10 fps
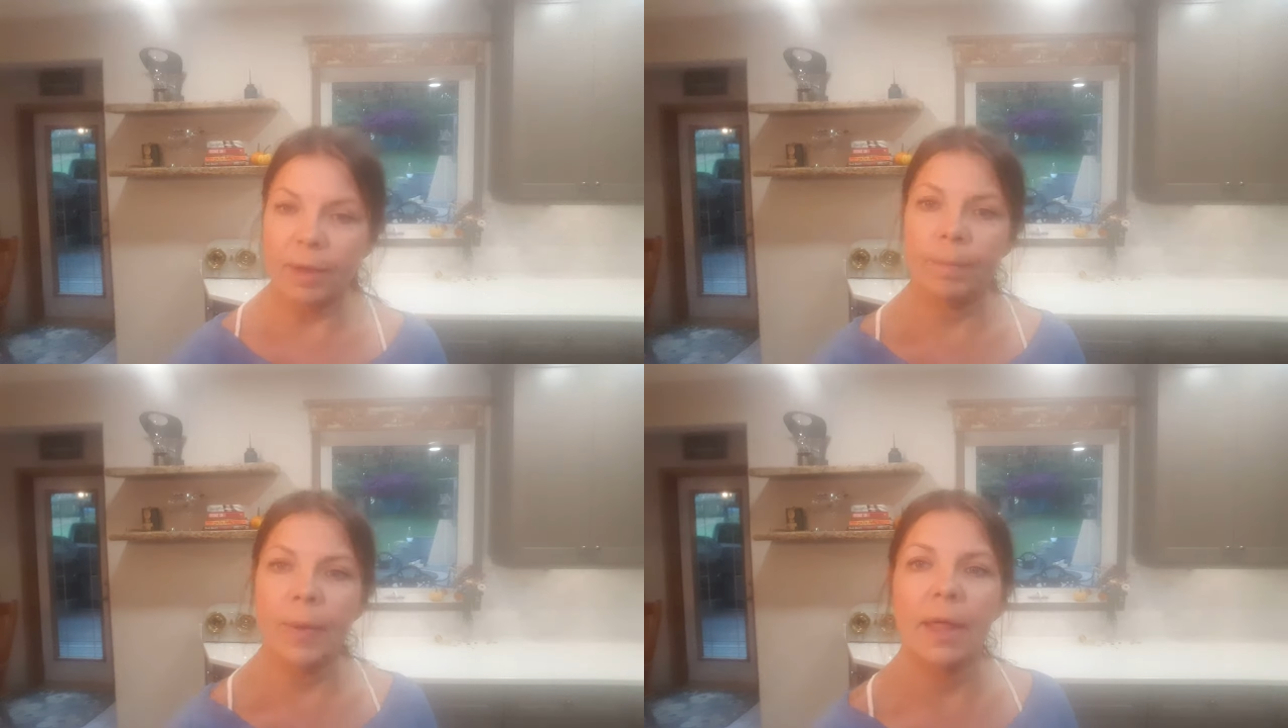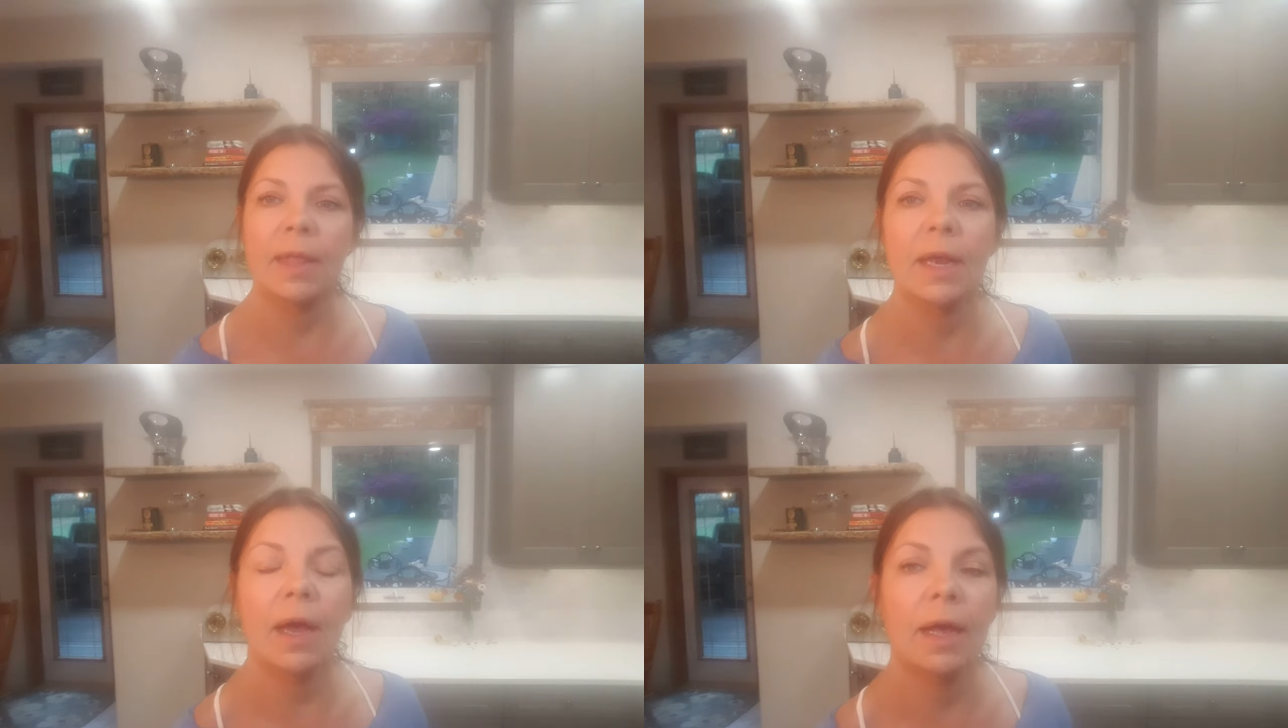them and
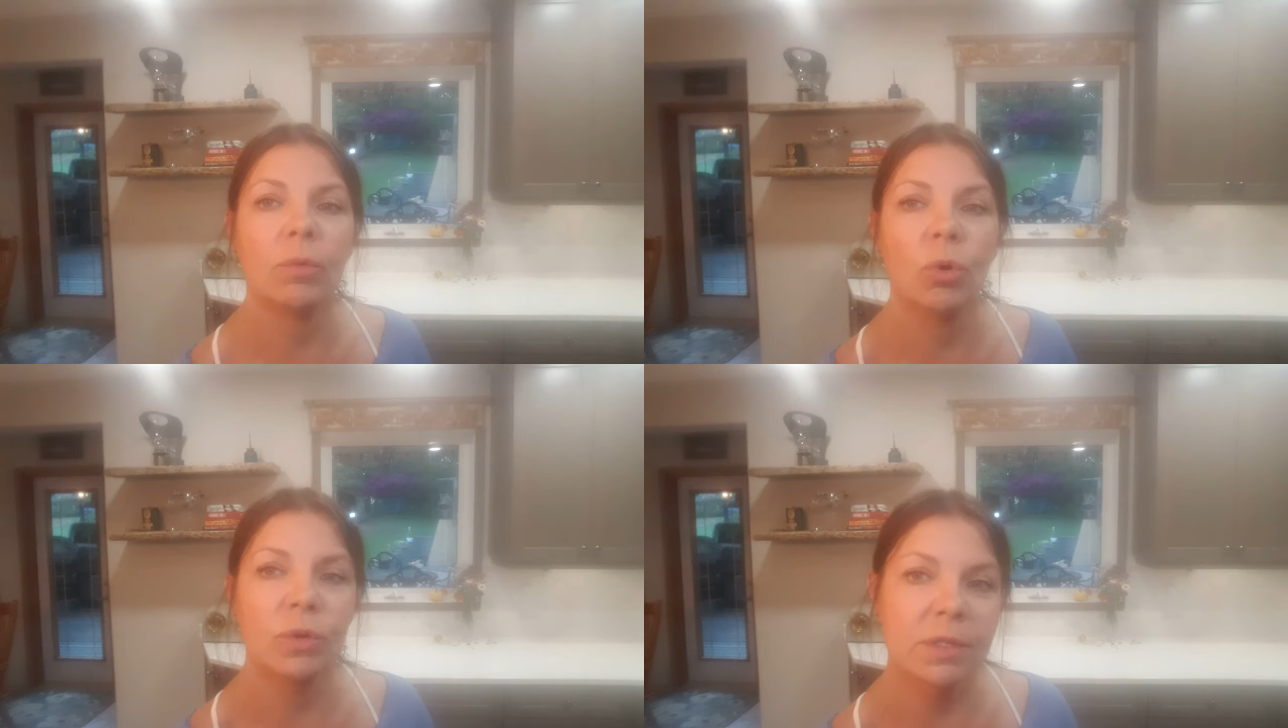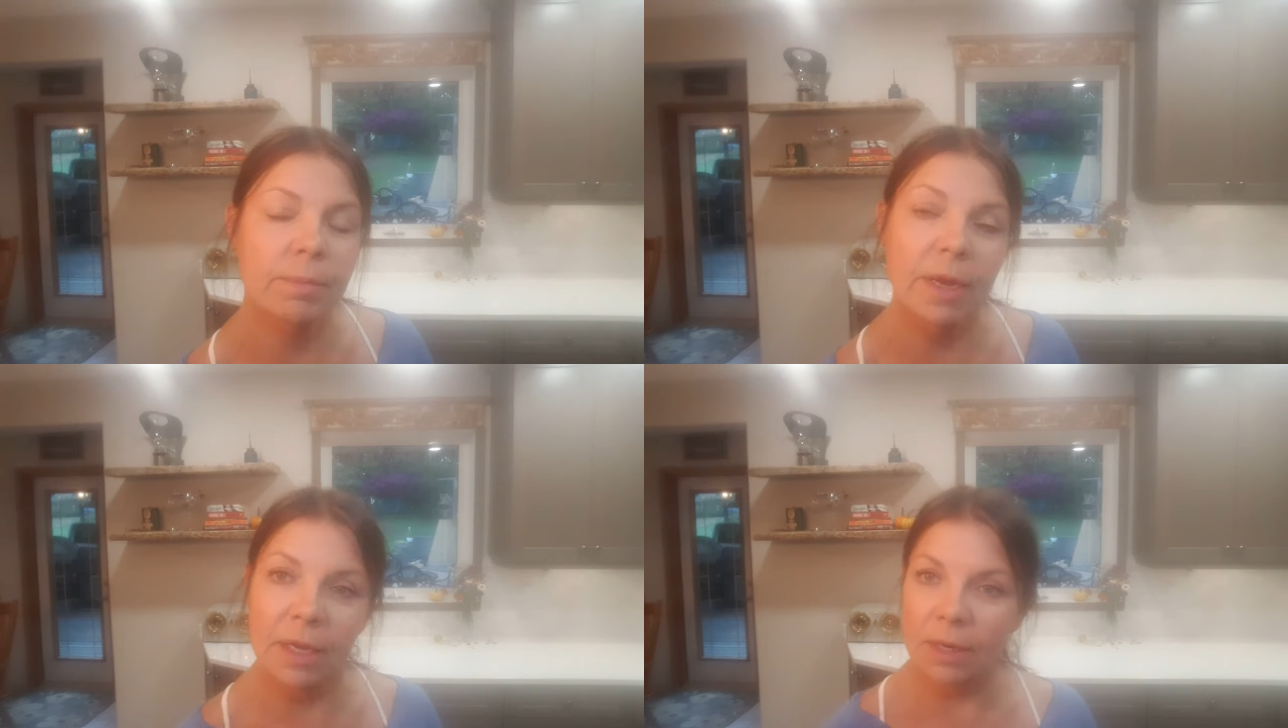then I roast
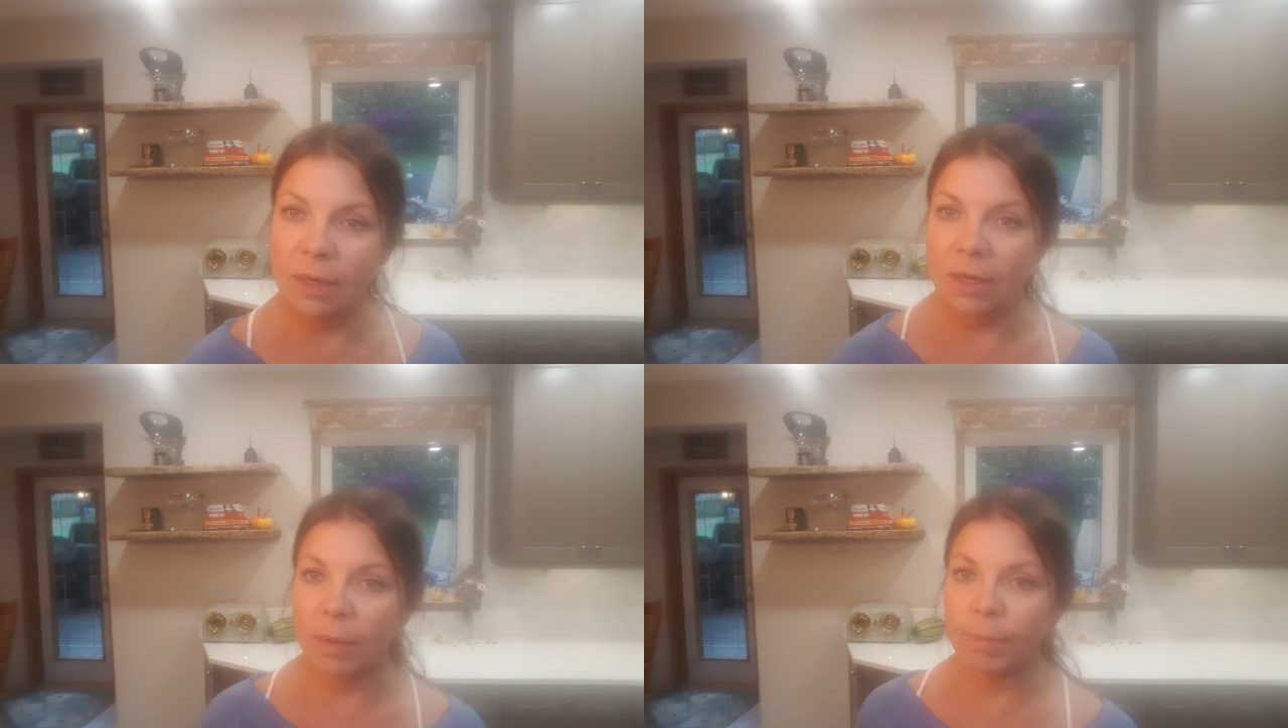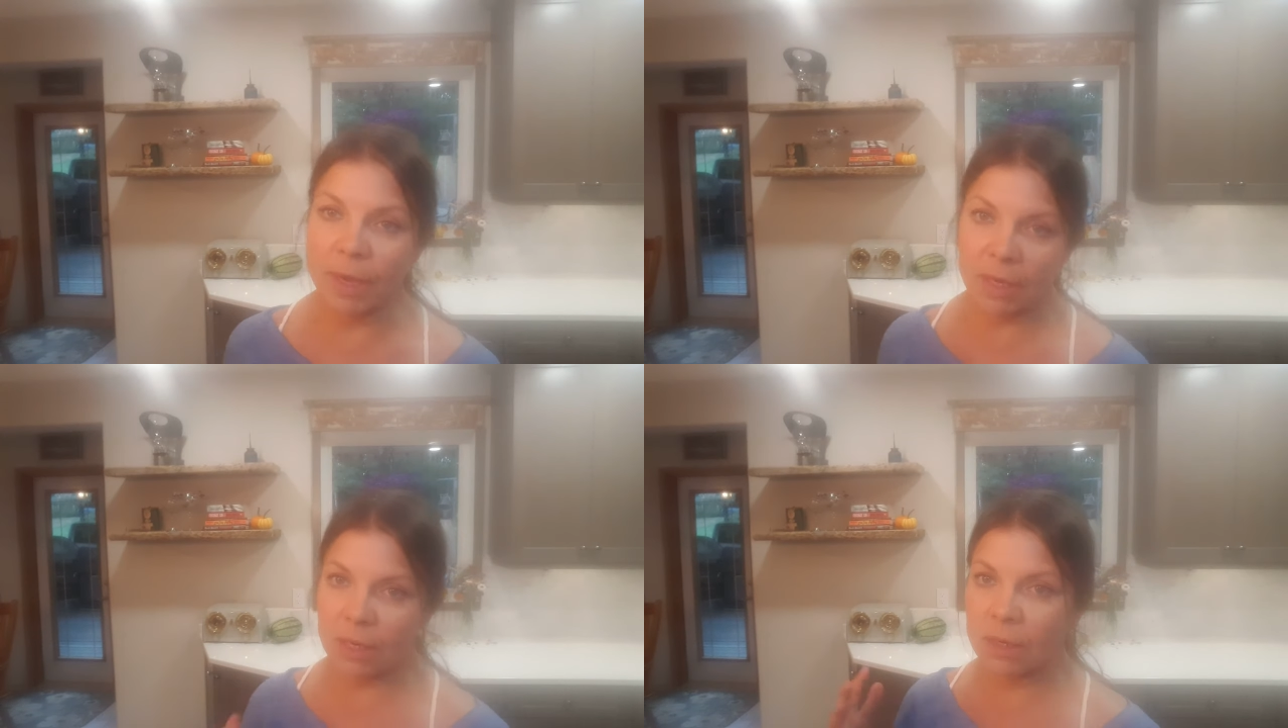them in
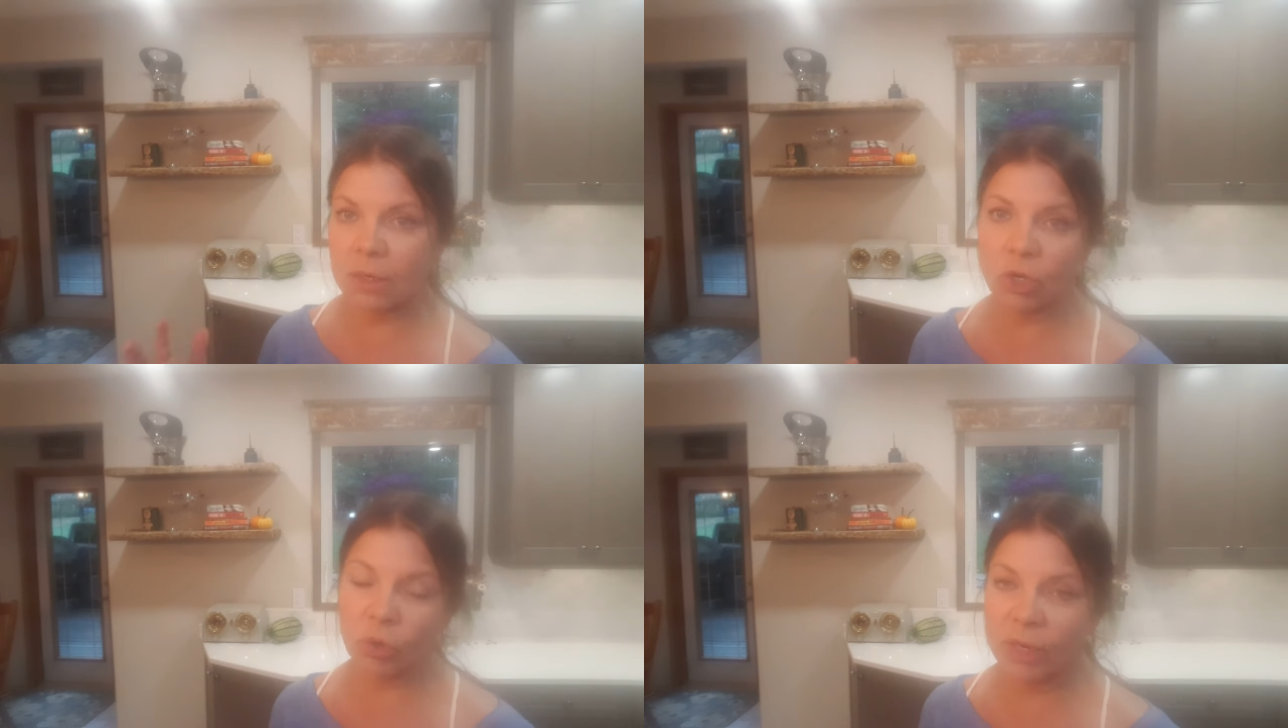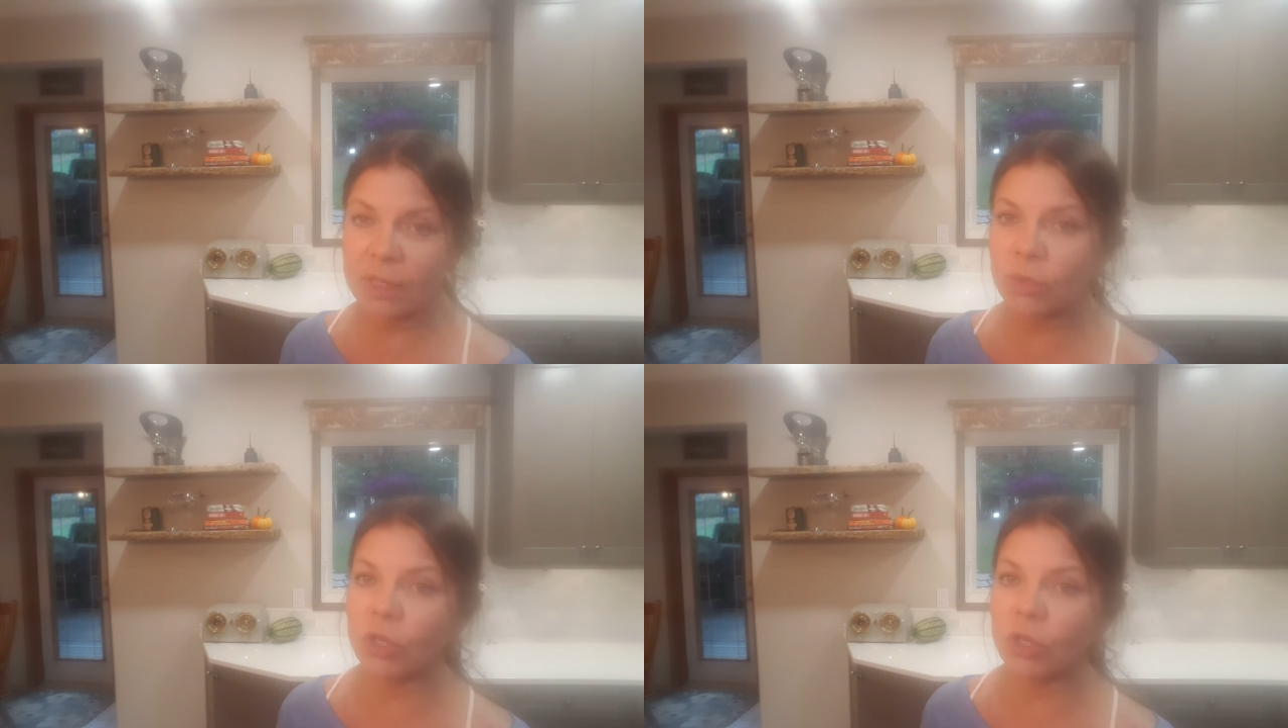bacon grease,